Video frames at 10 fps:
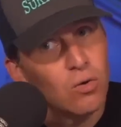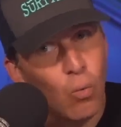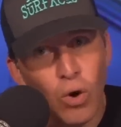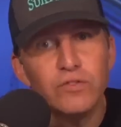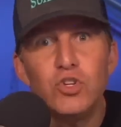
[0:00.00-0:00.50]

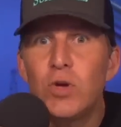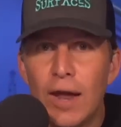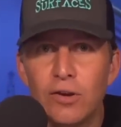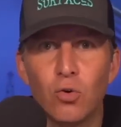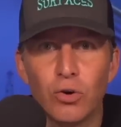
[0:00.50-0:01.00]
one of two
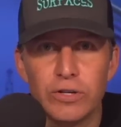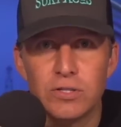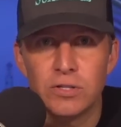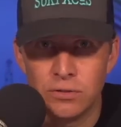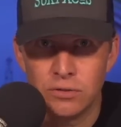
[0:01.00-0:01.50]

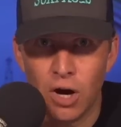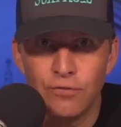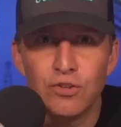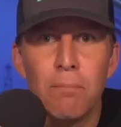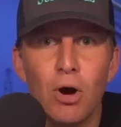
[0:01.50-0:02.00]
categories, and
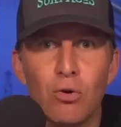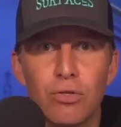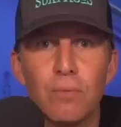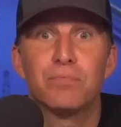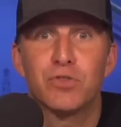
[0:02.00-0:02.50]
often
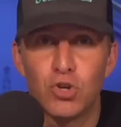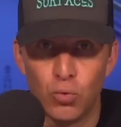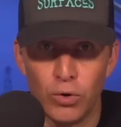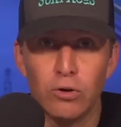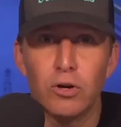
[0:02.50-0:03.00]
both
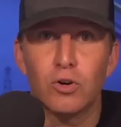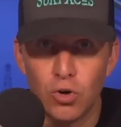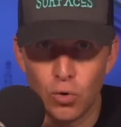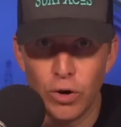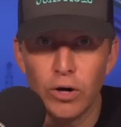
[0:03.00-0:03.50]
career,
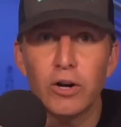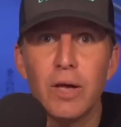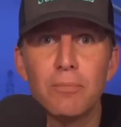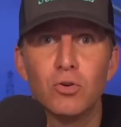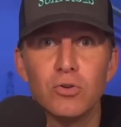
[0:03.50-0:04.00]
career
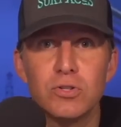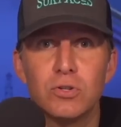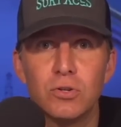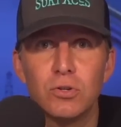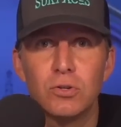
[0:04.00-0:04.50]
criminals
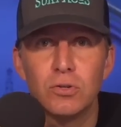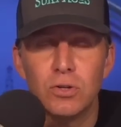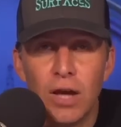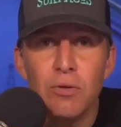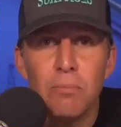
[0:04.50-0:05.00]

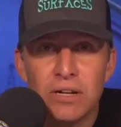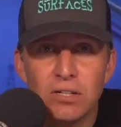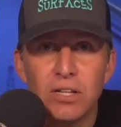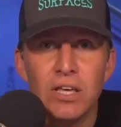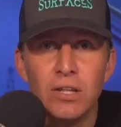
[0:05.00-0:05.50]
and the
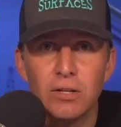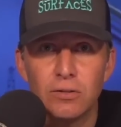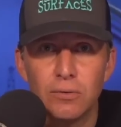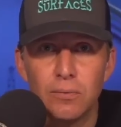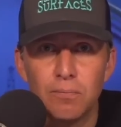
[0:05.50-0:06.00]
mentally
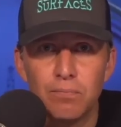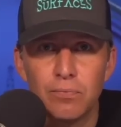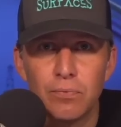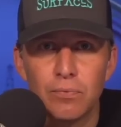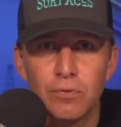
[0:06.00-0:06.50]
ill.
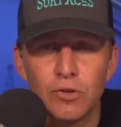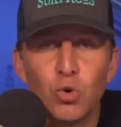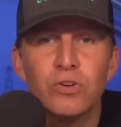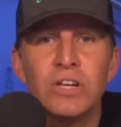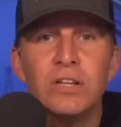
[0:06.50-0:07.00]

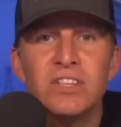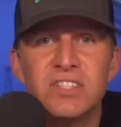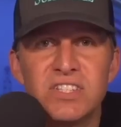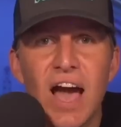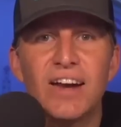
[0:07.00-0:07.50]
Jordan Neely
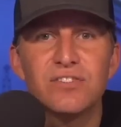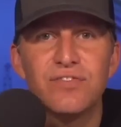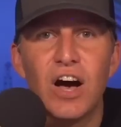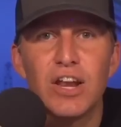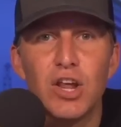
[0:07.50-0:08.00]

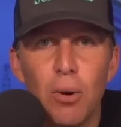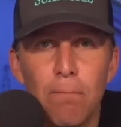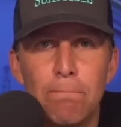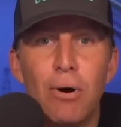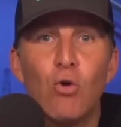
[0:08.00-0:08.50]
satisfied
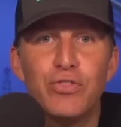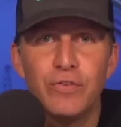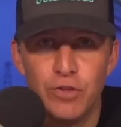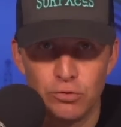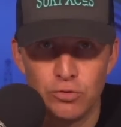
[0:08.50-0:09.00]
both
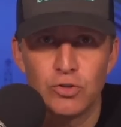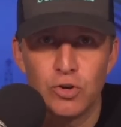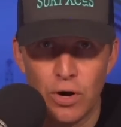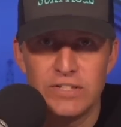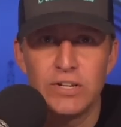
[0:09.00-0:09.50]
of those
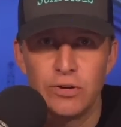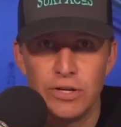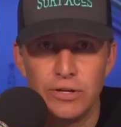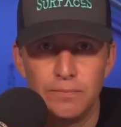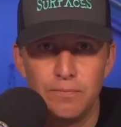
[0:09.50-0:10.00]

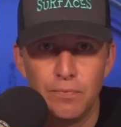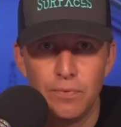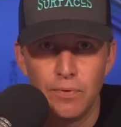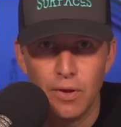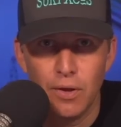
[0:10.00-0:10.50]
criteria.
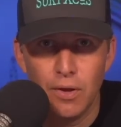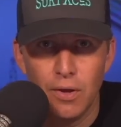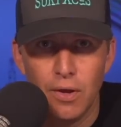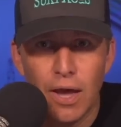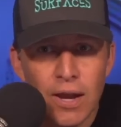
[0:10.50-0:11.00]

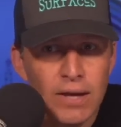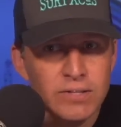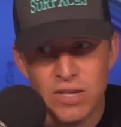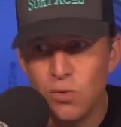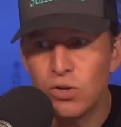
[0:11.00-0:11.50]
And
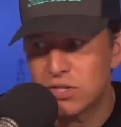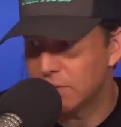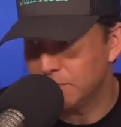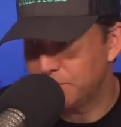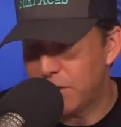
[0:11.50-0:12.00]
as he was
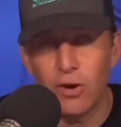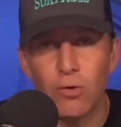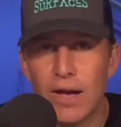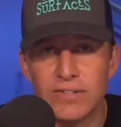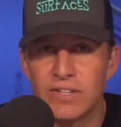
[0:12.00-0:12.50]

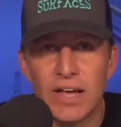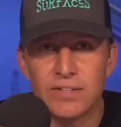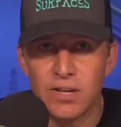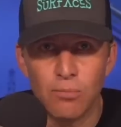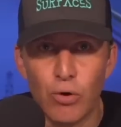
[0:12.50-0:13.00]
terrorizing that
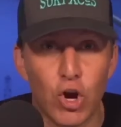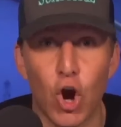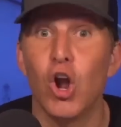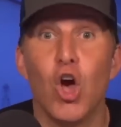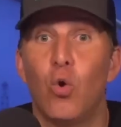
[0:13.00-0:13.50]
subway
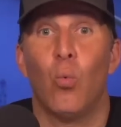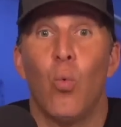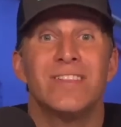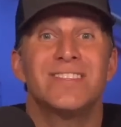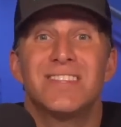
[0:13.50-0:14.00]
car
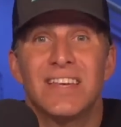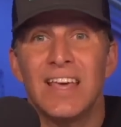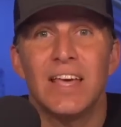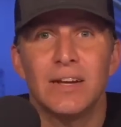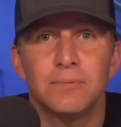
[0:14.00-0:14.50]
once
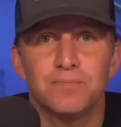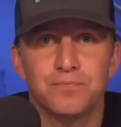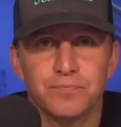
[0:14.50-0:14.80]
again,